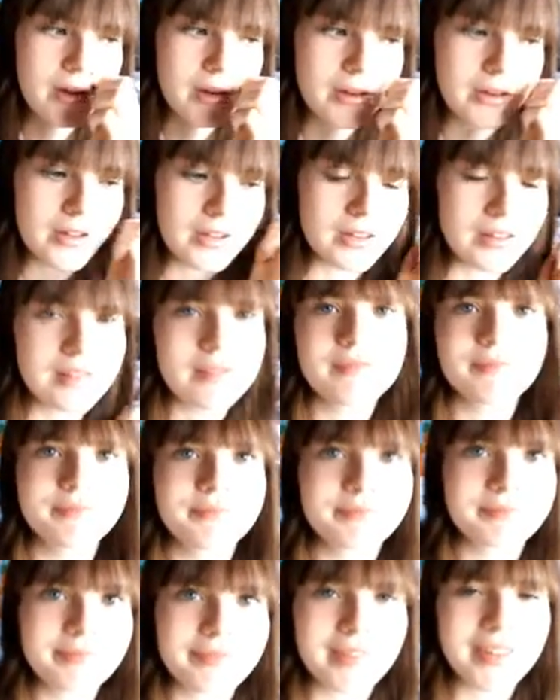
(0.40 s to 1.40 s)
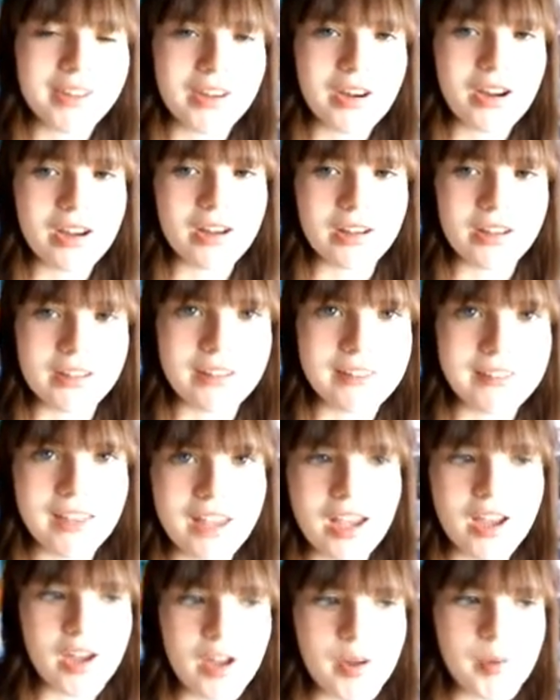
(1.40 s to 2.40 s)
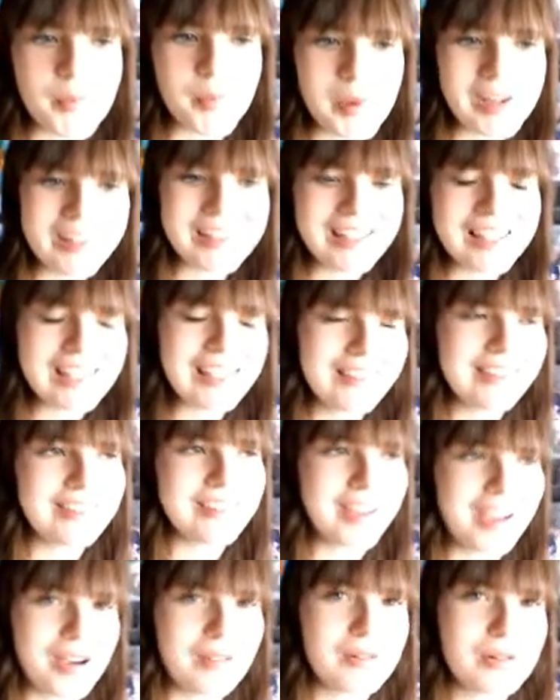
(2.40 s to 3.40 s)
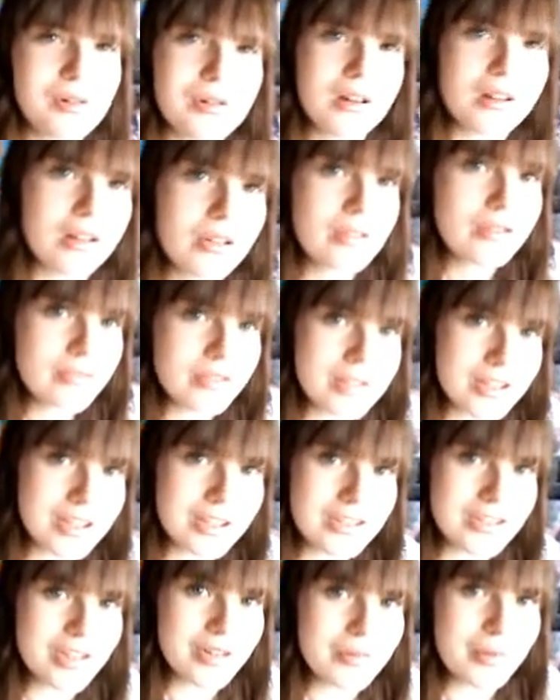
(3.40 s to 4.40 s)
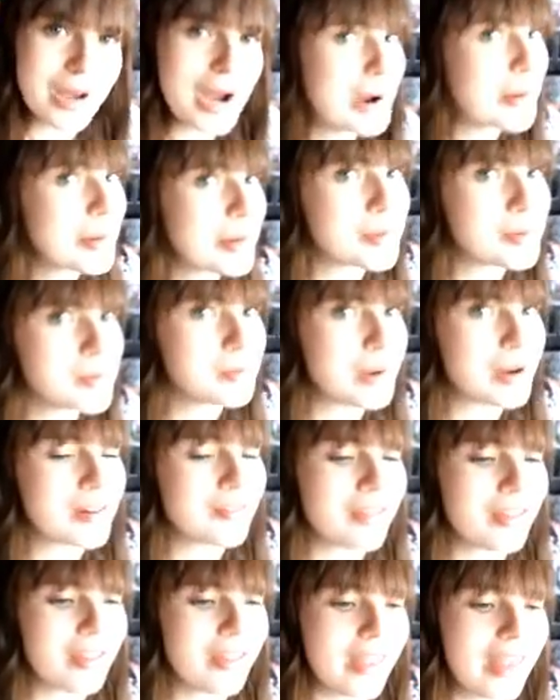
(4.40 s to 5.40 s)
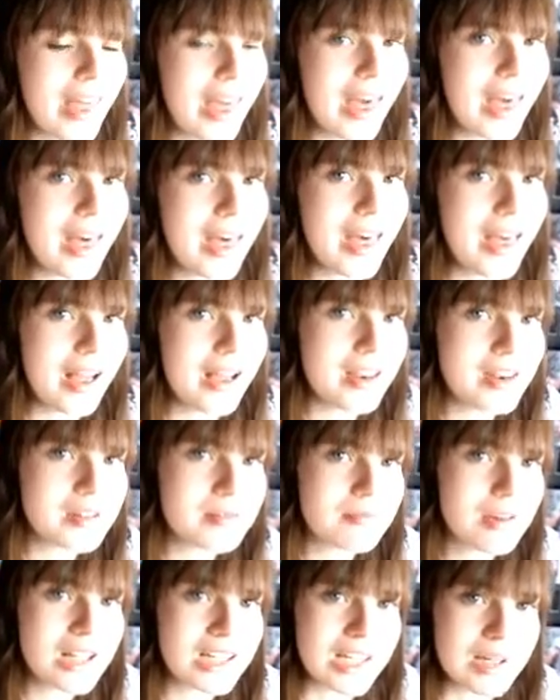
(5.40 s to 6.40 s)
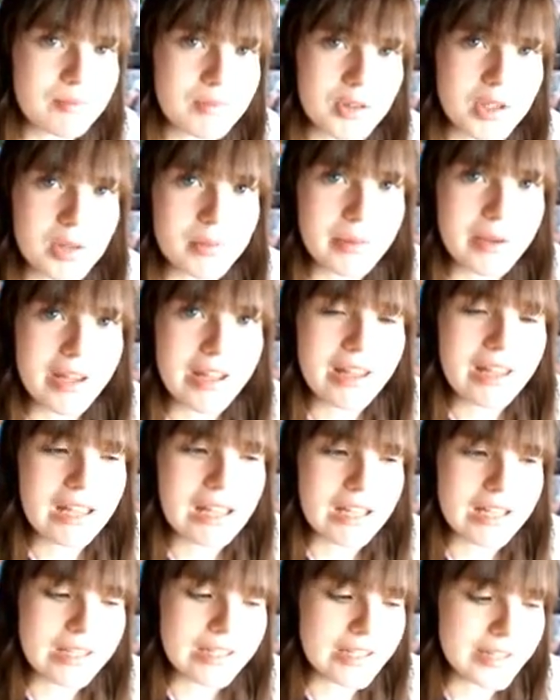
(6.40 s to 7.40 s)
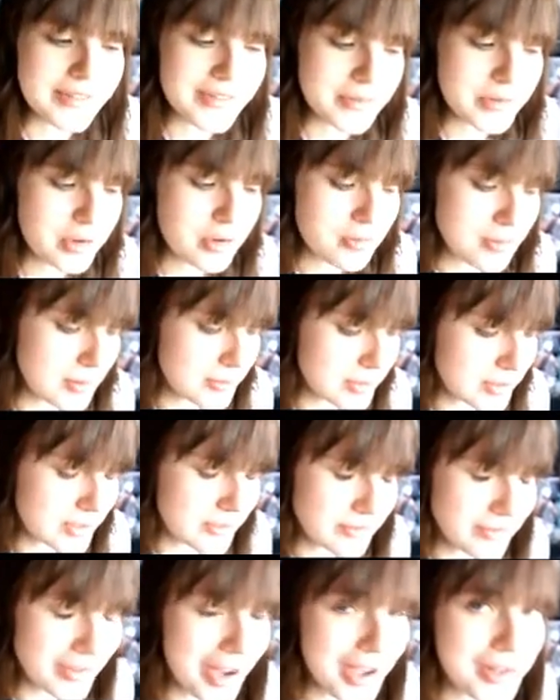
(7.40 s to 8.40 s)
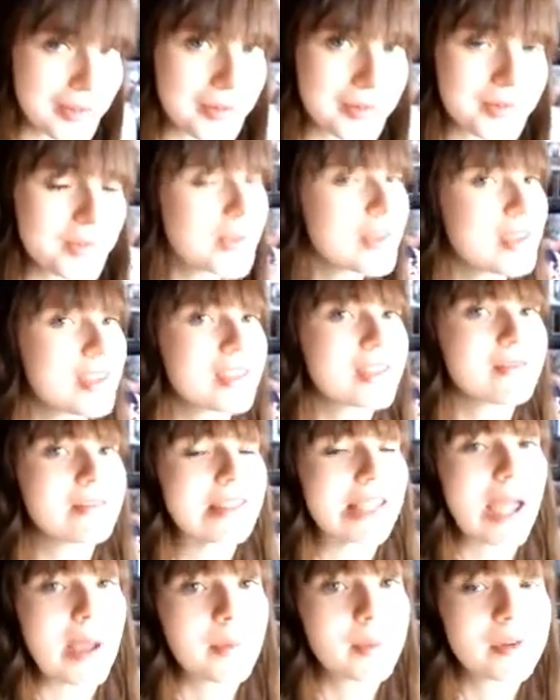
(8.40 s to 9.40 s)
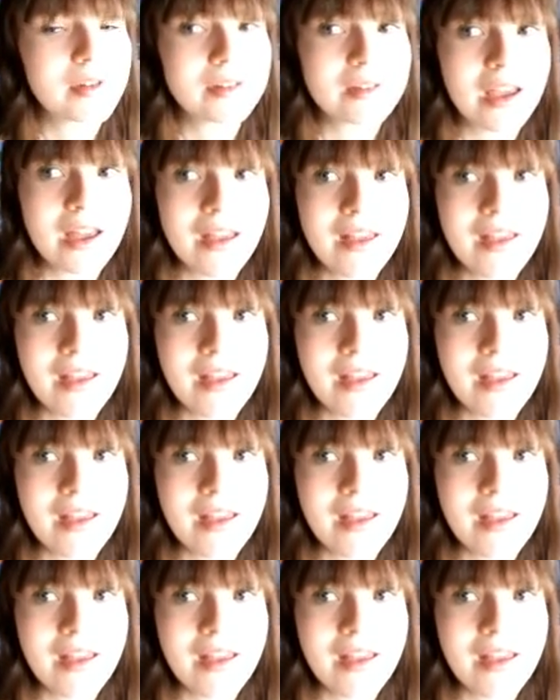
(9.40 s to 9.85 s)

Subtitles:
Hi guys, basically yesterday I recorded a load of footage of my Harry Potter movie marathon and my laptop has corrupted the files. Something's happened